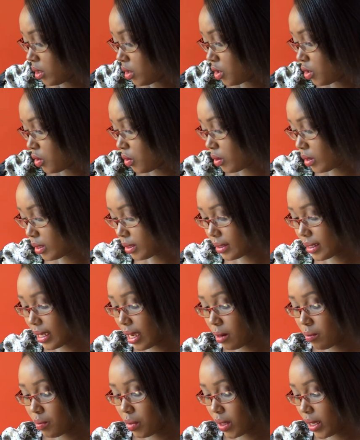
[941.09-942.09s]
So on the
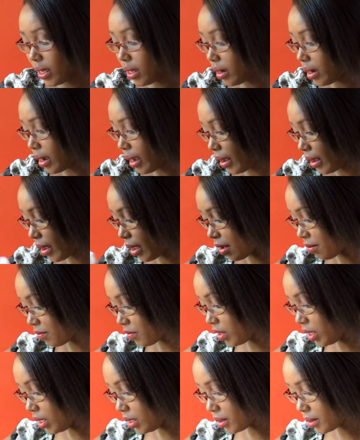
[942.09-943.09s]
side pocket, yeah, I have
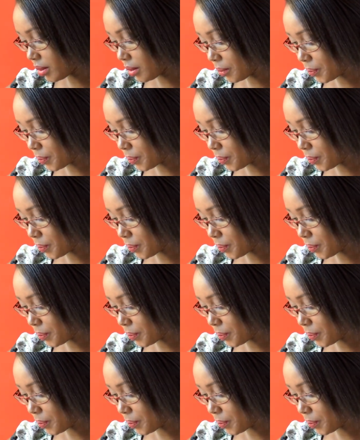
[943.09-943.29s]
this,